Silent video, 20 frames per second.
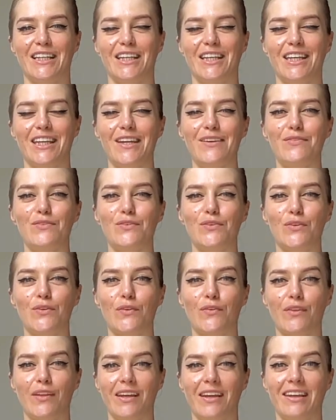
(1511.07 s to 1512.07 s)
If you
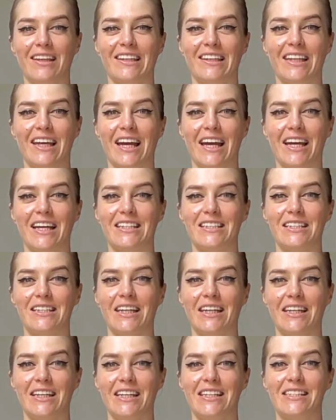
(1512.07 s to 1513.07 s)
think that
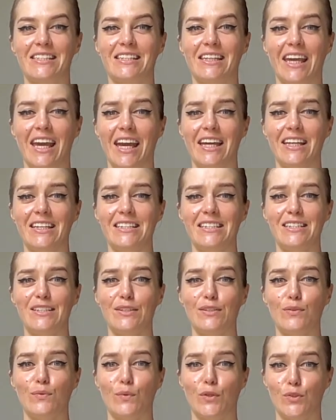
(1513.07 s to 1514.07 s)
it is the
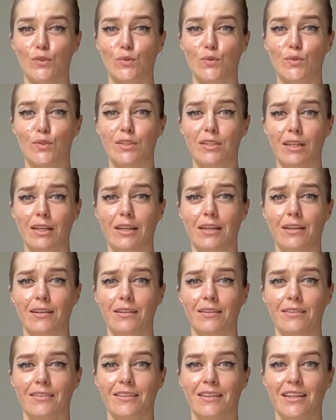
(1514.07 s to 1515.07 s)
end, what you see,
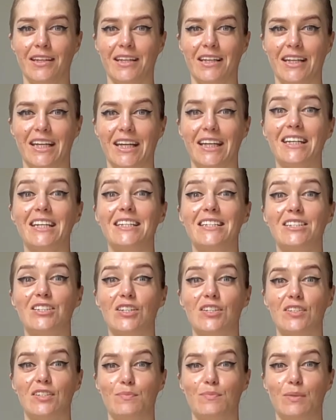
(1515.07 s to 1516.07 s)
it is
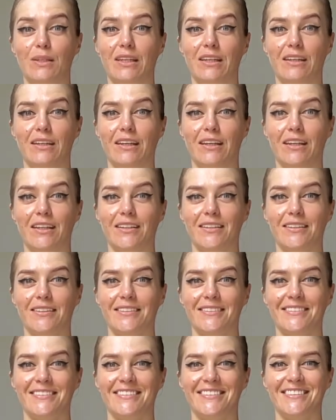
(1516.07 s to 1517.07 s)
just the beginning.
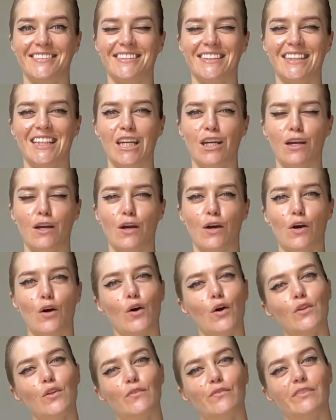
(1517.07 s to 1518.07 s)

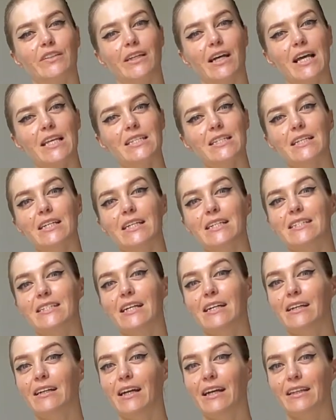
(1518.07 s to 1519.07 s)
All of the asanas
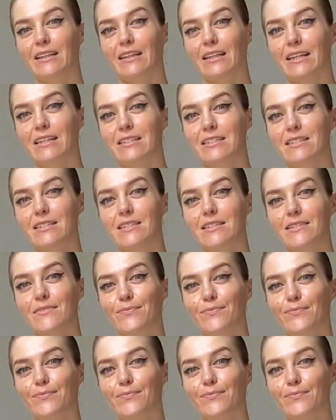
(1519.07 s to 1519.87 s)
are endless.